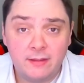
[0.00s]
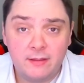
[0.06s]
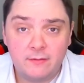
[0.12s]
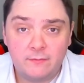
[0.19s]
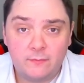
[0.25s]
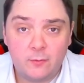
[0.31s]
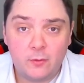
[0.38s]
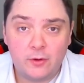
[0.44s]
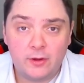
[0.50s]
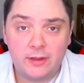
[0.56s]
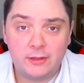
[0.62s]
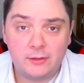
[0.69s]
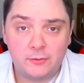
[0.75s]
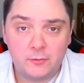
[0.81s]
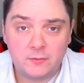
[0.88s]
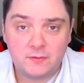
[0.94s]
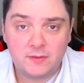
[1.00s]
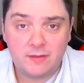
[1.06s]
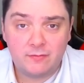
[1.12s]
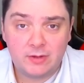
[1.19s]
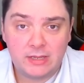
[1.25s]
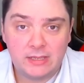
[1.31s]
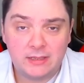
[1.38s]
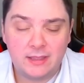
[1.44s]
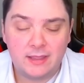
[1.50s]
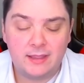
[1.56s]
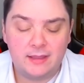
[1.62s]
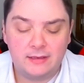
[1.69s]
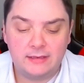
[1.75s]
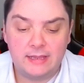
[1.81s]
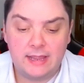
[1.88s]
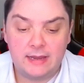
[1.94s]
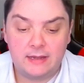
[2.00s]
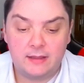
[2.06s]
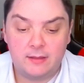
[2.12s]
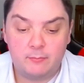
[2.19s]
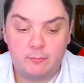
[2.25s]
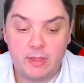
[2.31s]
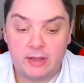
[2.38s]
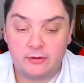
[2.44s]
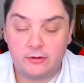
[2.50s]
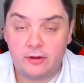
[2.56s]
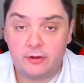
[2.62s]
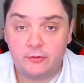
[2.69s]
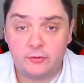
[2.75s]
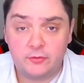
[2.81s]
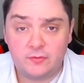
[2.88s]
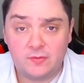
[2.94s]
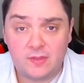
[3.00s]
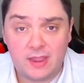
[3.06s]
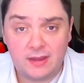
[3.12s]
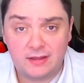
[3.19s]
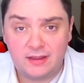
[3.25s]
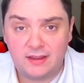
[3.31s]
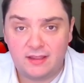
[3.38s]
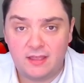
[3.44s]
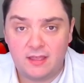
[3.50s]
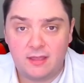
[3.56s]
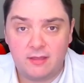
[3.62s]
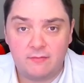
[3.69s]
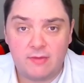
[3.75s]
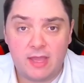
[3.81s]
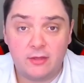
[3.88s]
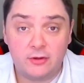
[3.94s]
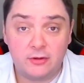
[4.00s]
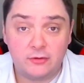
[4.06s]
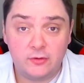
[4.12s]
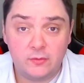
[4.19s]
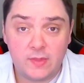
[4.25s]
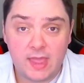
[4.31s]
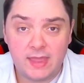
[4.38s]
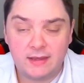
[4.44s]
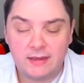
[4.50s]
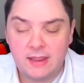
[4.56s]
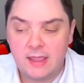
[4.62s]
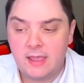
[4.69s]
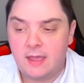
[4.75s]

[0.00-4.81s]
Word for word: for inclusivity and get a better understanding of how to do that.